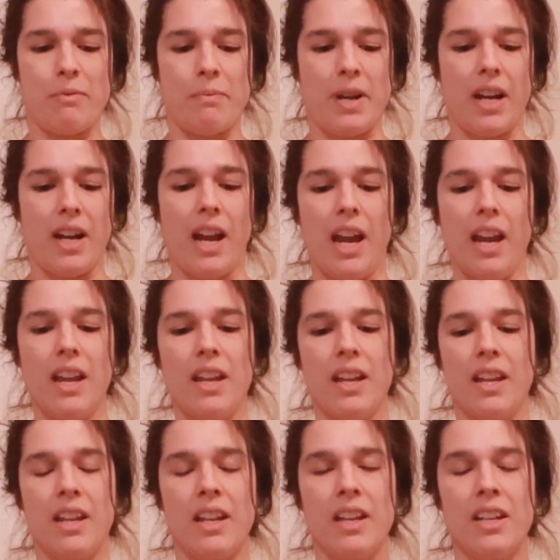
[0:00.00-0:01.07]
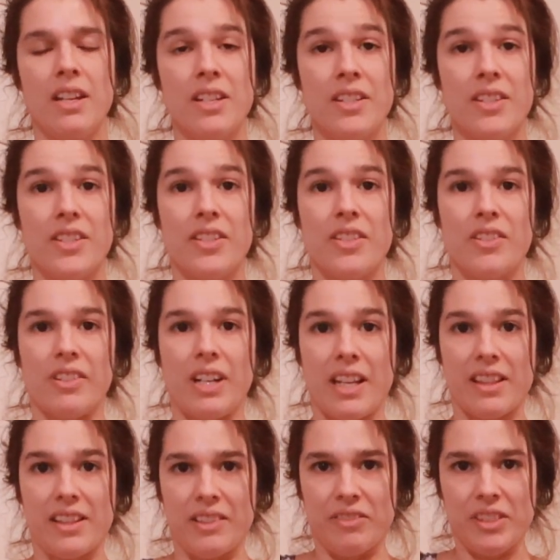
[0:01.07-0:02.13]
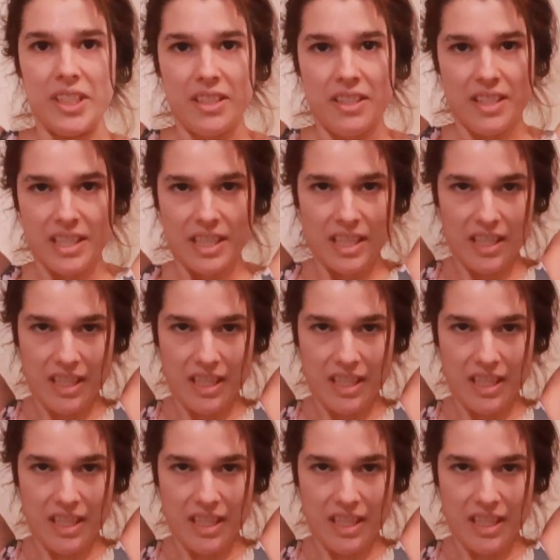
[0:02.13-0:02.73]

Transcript: my strength levels.